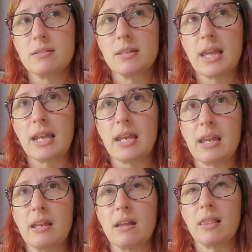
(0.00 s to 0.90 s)

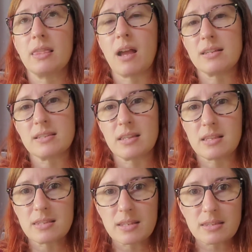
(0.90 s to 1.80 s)
getting lost in the
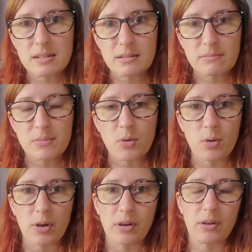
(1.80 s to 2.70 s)
system
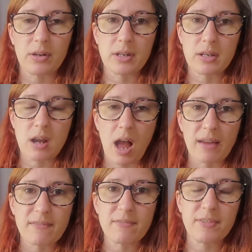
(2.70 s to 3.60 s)
or not
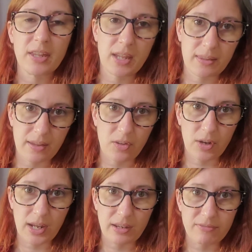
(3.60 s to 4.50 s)
feeling like they're
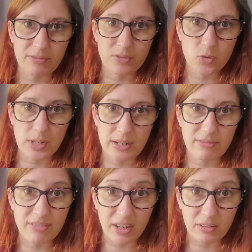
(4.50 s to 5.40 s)
getting treated
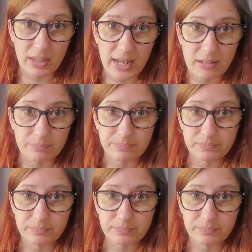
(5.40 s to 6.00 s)
fairly,